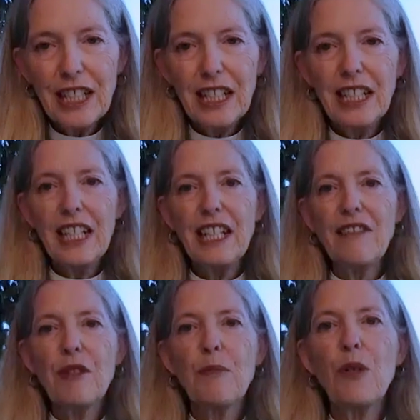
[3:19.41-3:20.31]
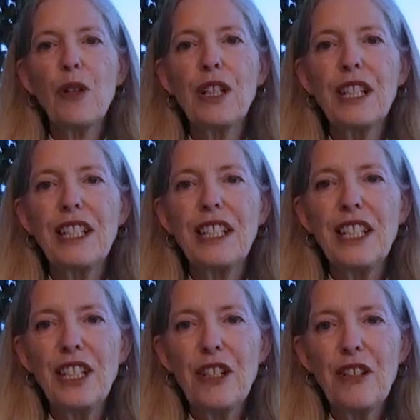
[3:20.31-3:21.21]
Uh, it gives more,
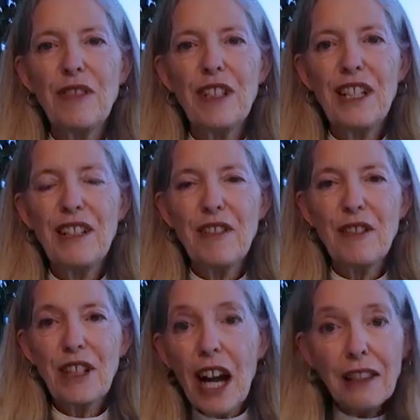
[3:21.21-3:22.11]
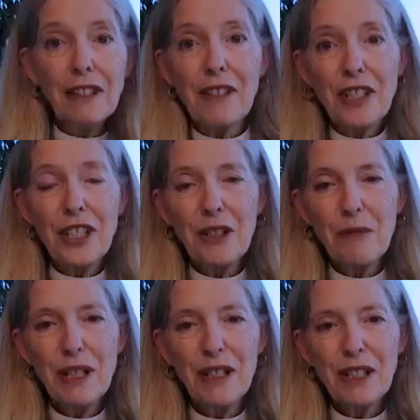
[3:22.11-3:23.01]
you know, color to your
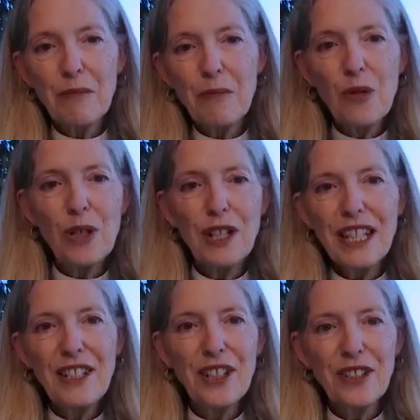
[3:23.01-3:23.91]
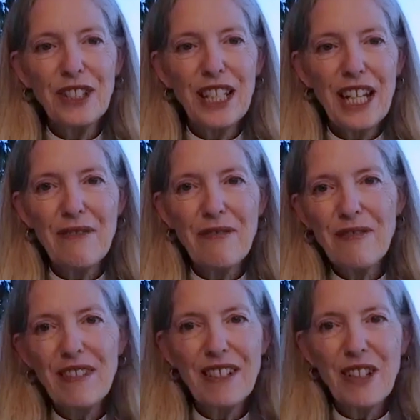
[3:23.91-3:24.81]
world, more eternal life,
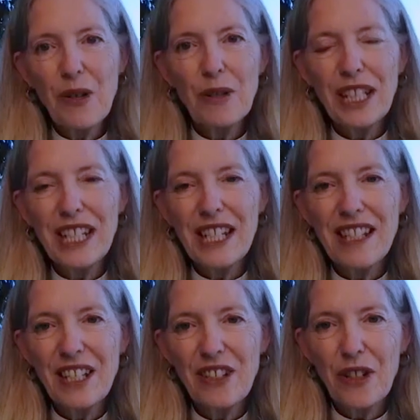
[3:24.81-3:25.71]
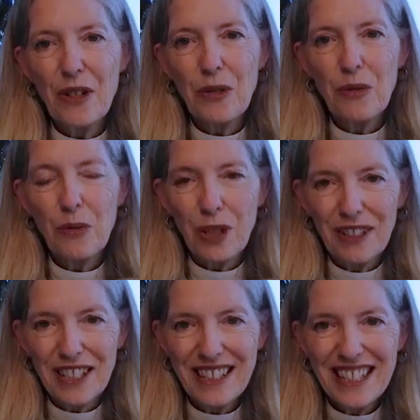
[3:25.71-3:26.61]
holiness in your own
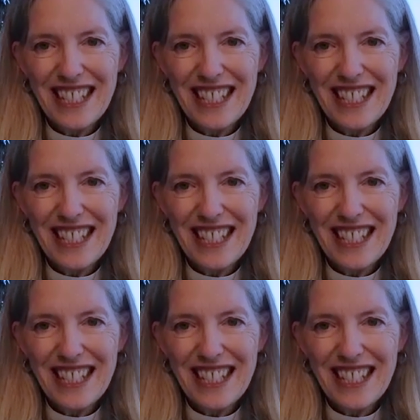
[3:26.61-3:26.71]
world.